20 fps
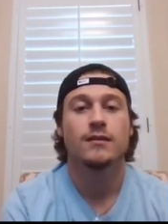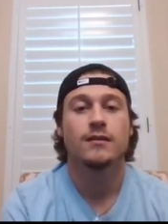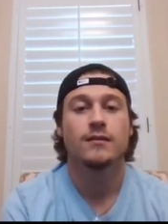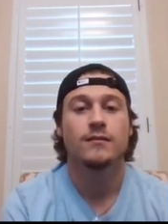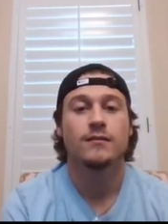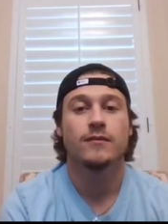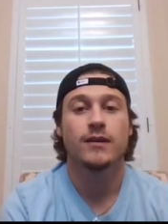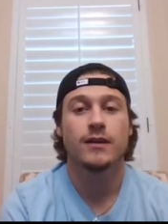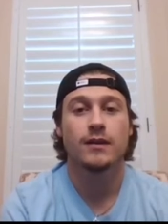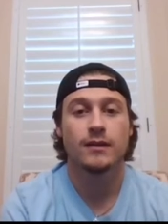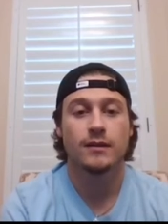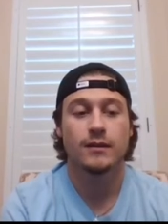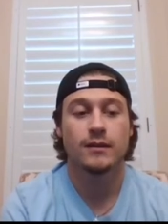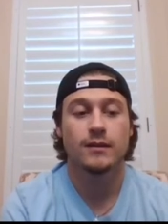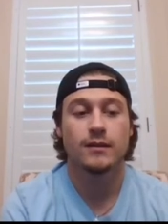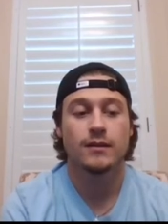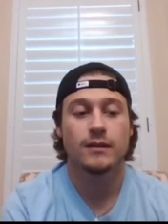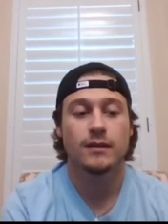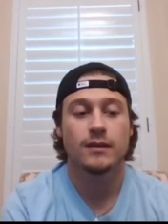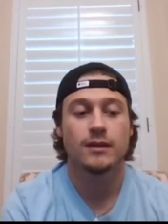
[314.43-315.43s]

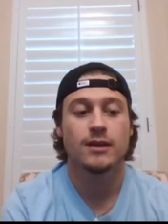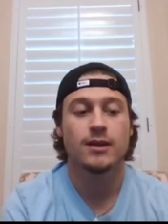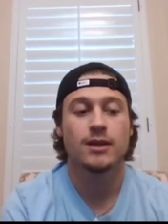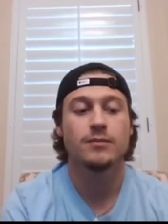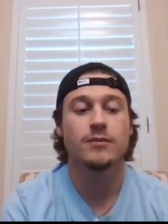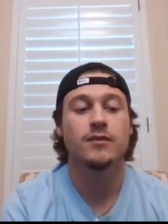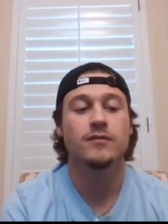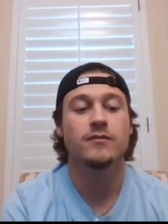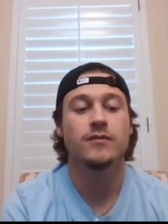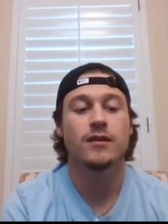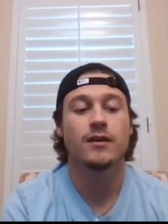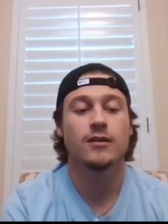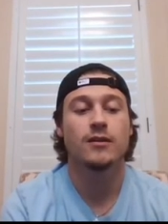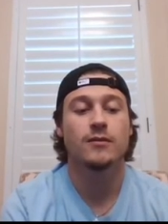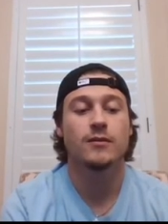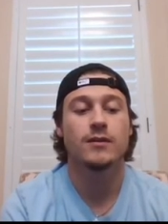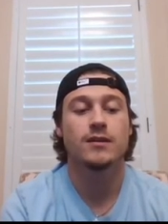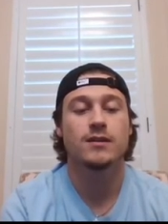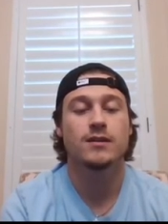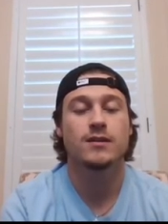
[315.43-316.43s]
Finally, keep the
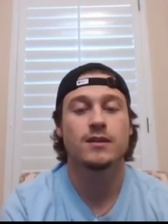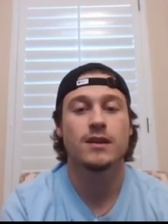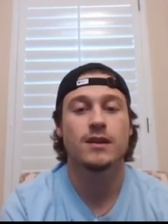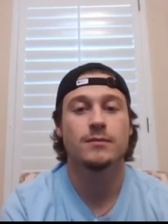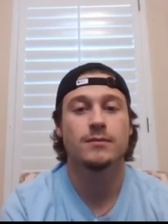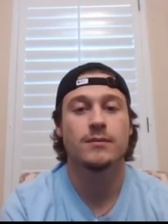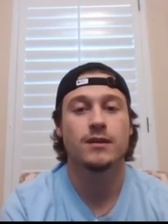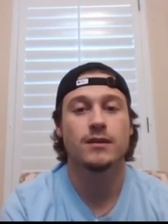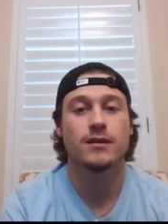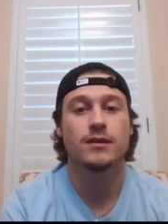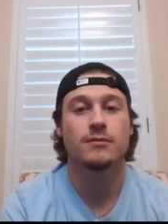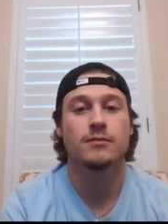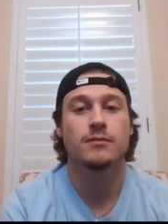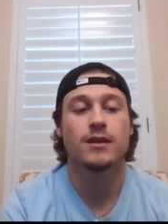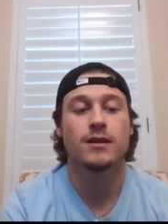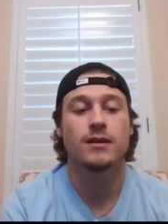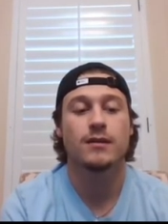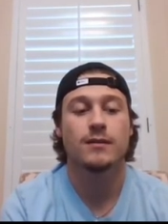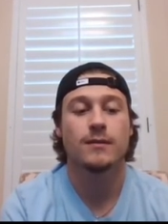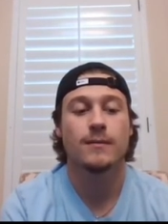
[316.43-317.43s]
following statement in
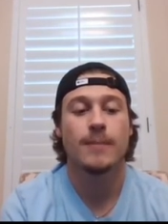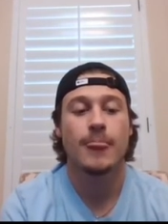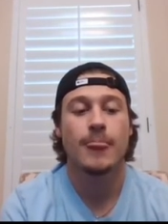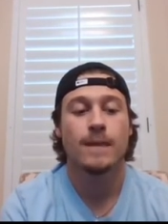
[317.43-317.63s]
mind.